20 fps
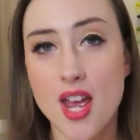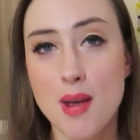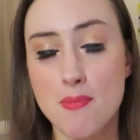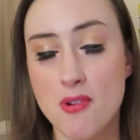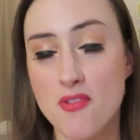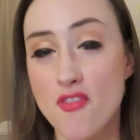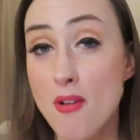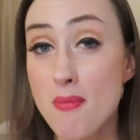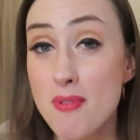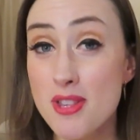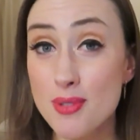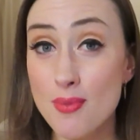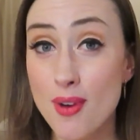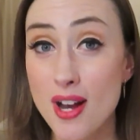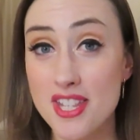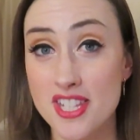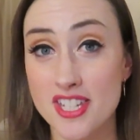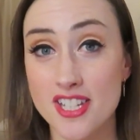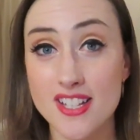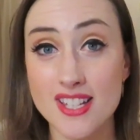
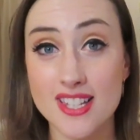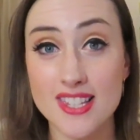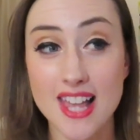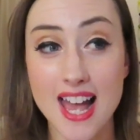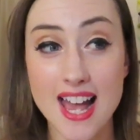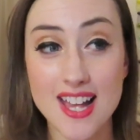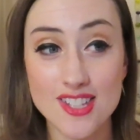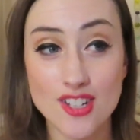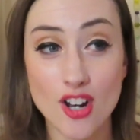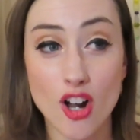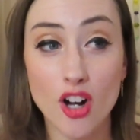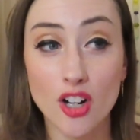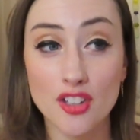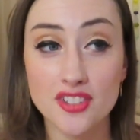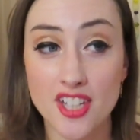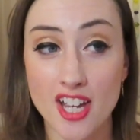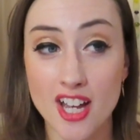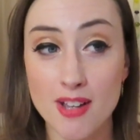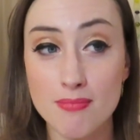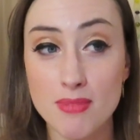Performance-wise, it does last all
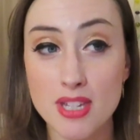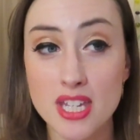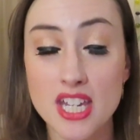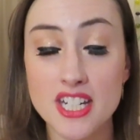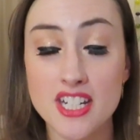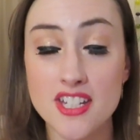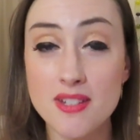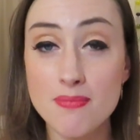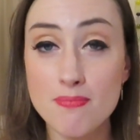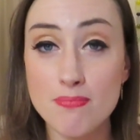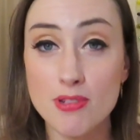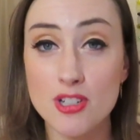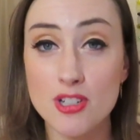day on me. It doesn't